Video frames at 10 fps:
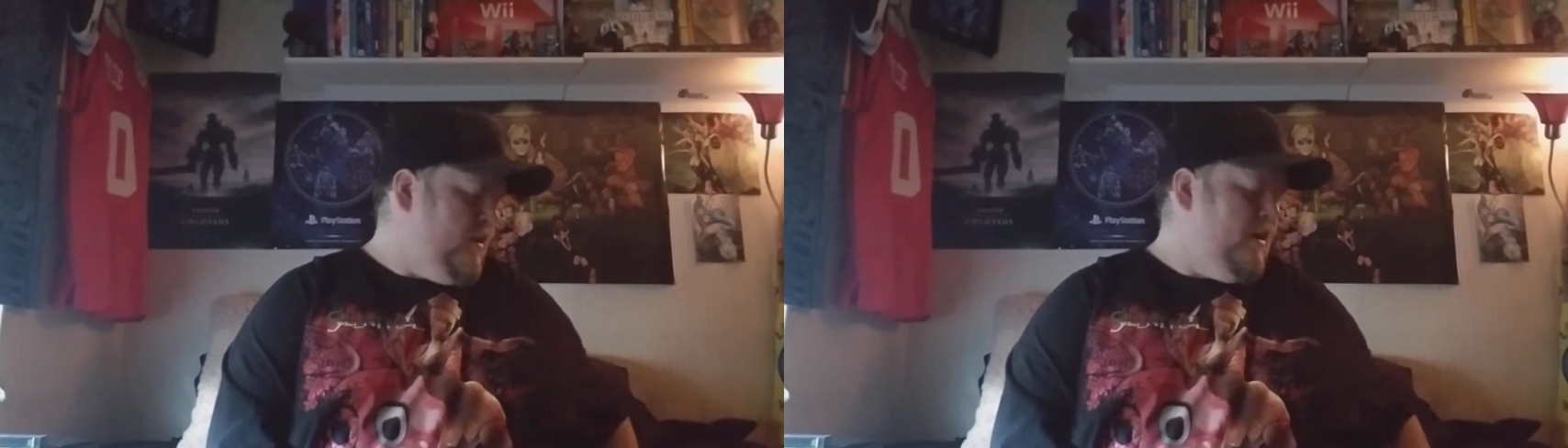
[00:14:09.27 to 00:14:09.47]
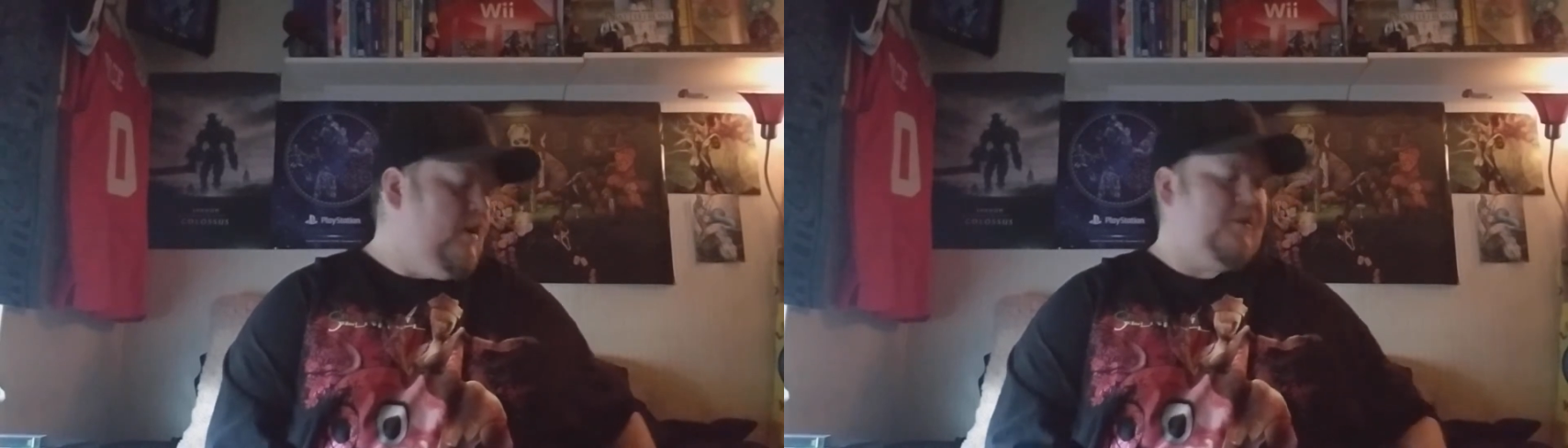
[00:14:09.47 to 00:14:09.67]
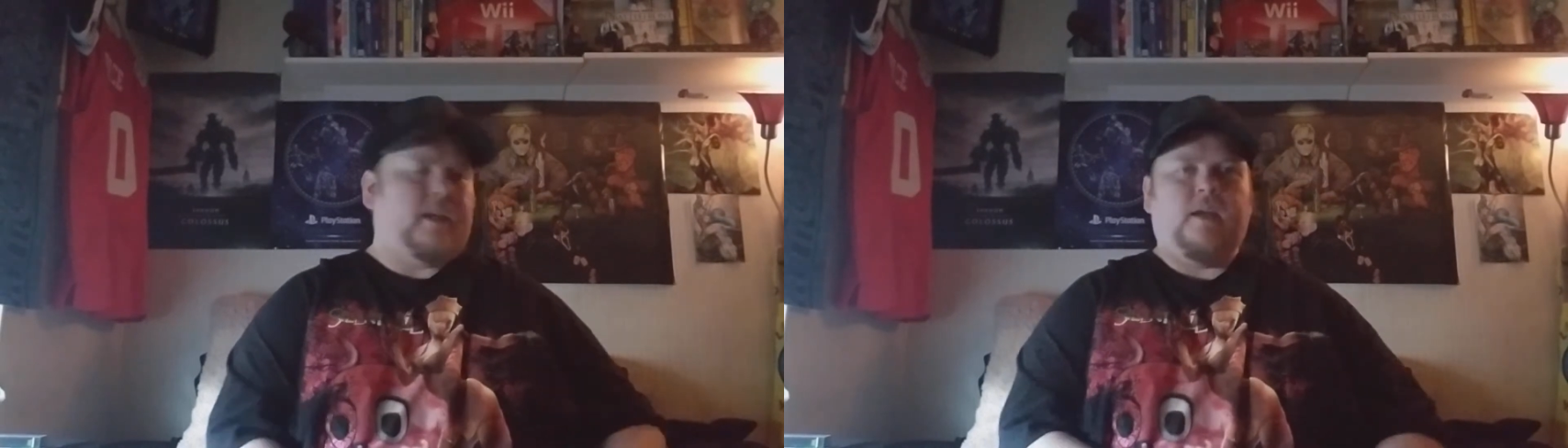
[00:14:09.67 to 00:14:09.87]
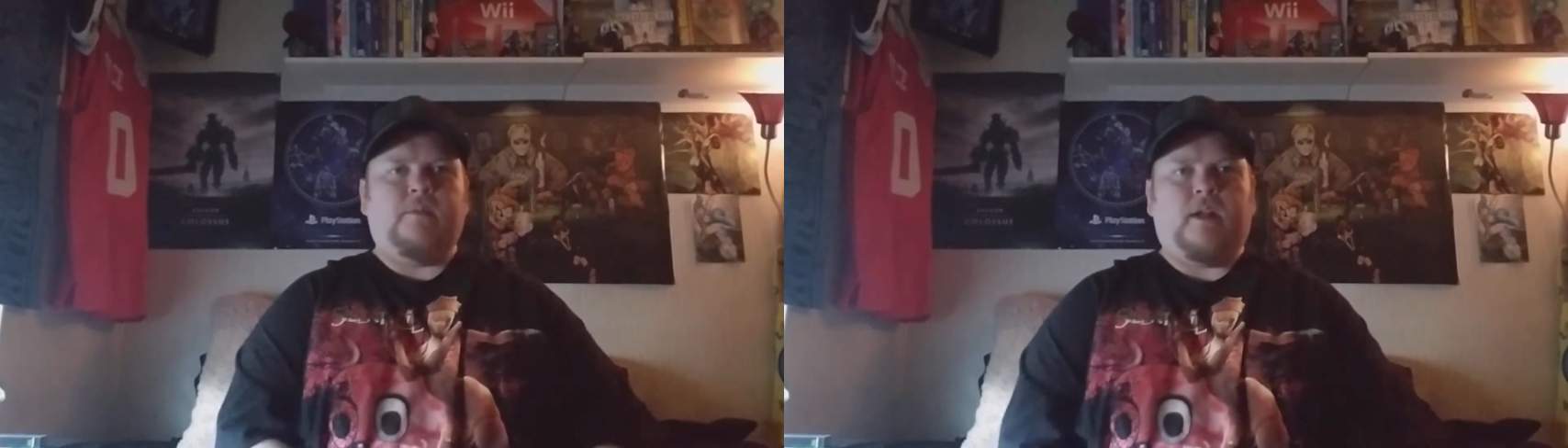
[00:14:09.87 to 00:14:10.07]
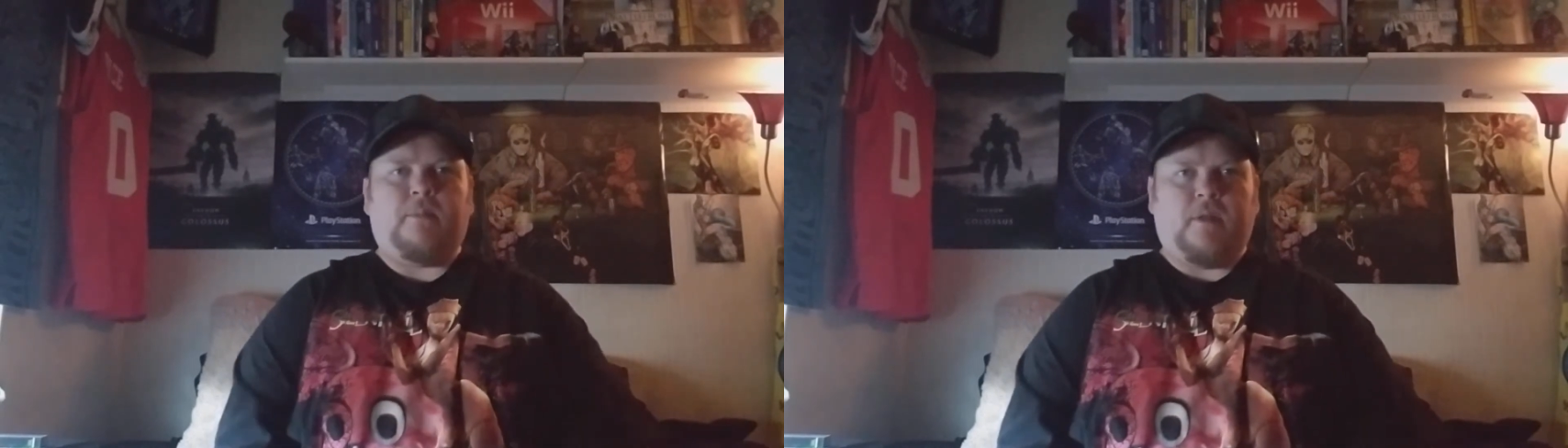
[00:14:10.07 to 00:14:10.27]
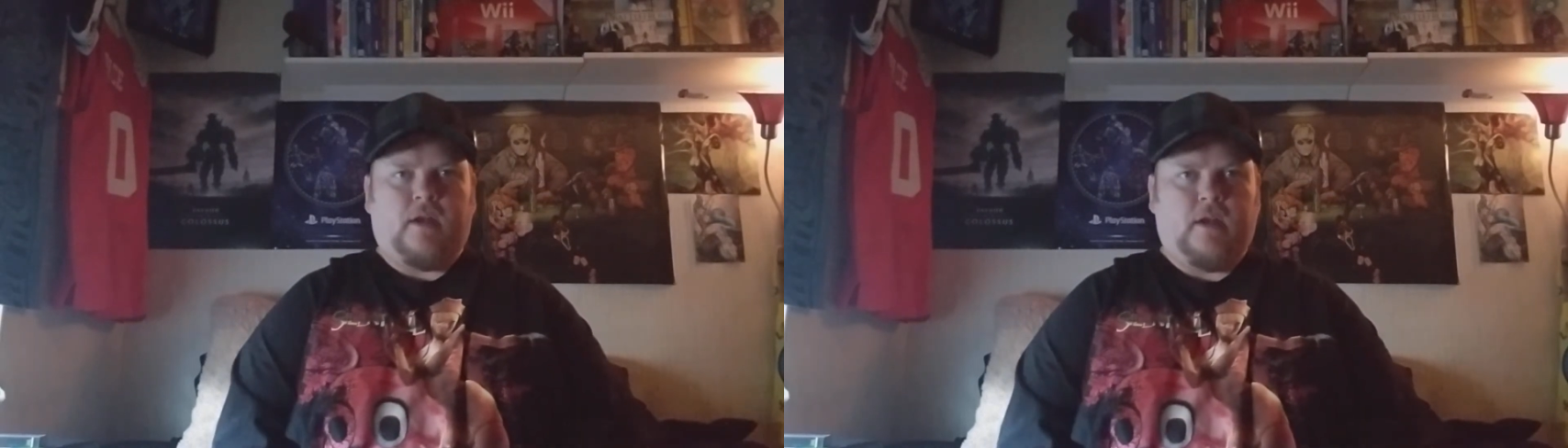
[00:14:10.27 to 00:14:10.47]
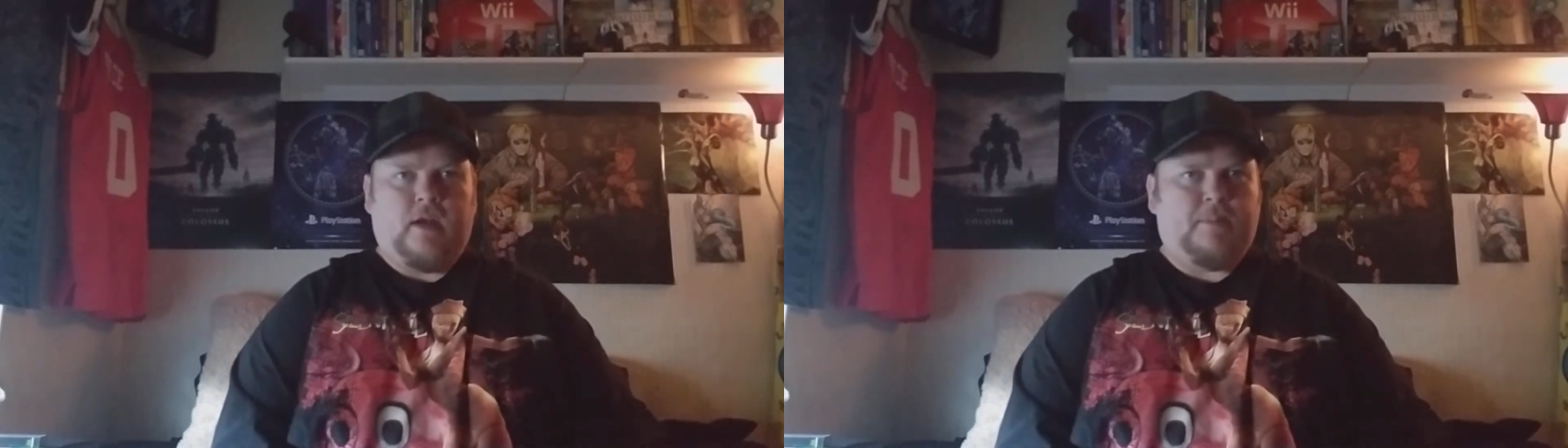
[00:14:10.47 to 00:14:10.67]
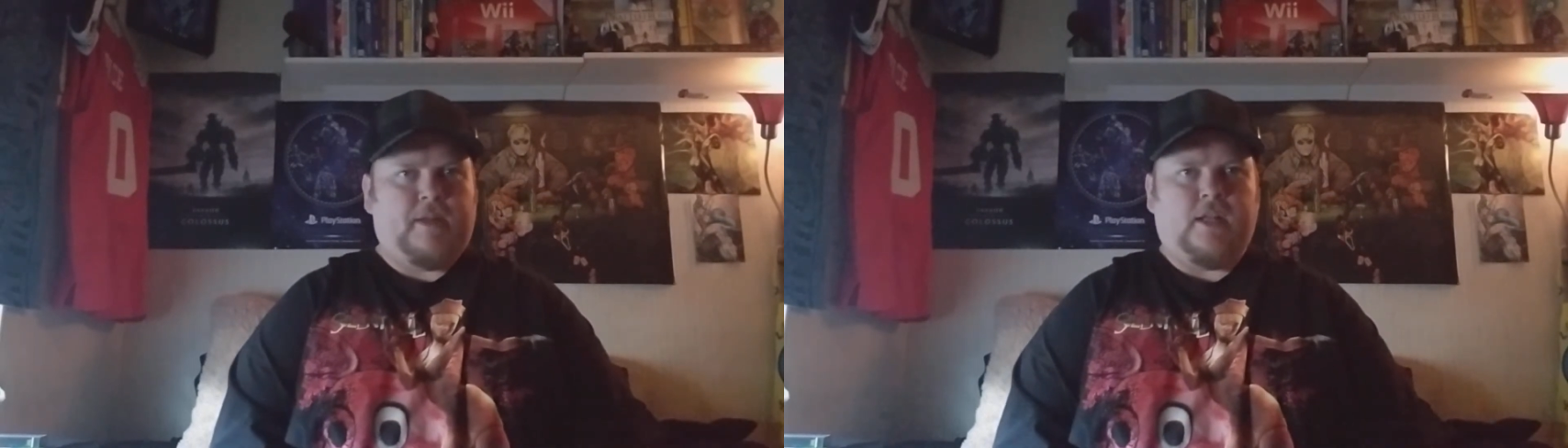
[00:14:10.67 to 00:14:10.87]
Here's a game that
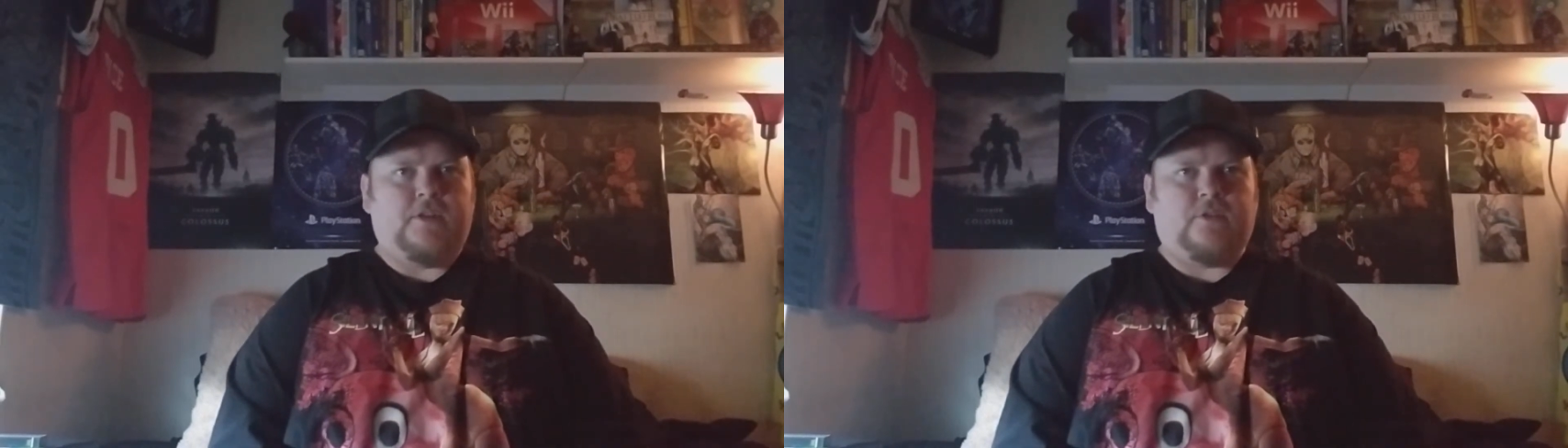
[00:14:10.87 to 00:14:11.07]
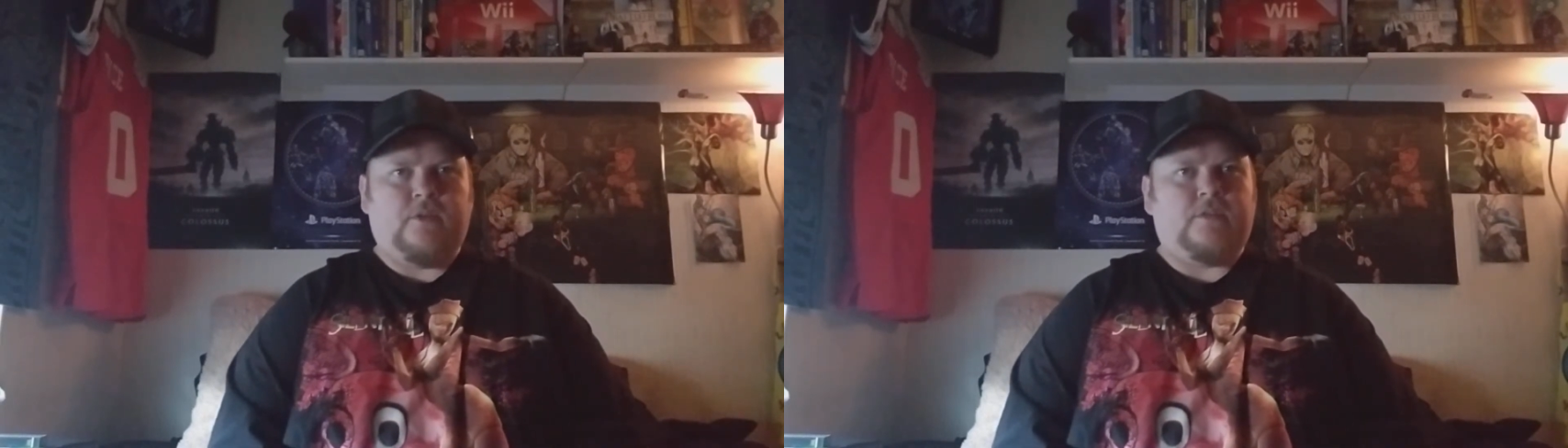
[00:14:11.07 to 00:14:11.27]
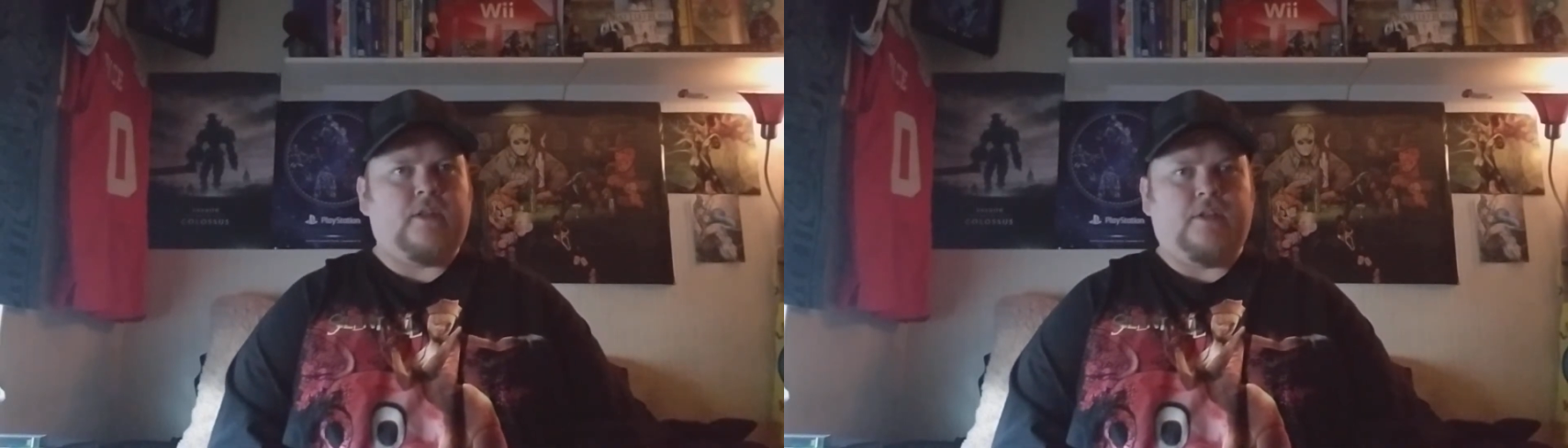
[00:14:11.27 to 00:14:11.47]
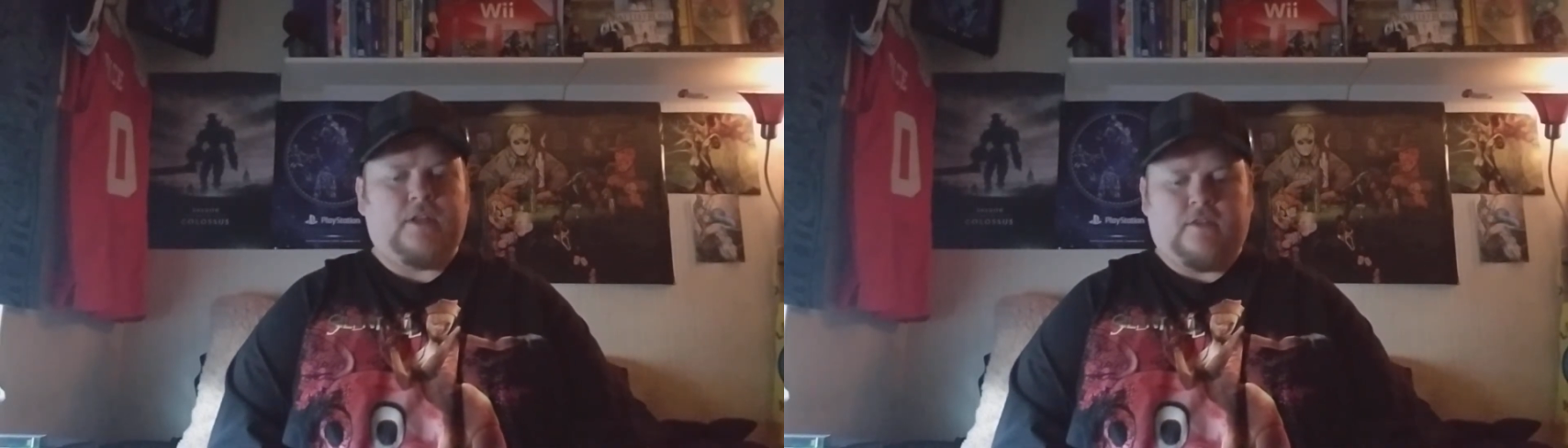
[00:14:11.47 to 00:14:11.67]
I plan on just reselling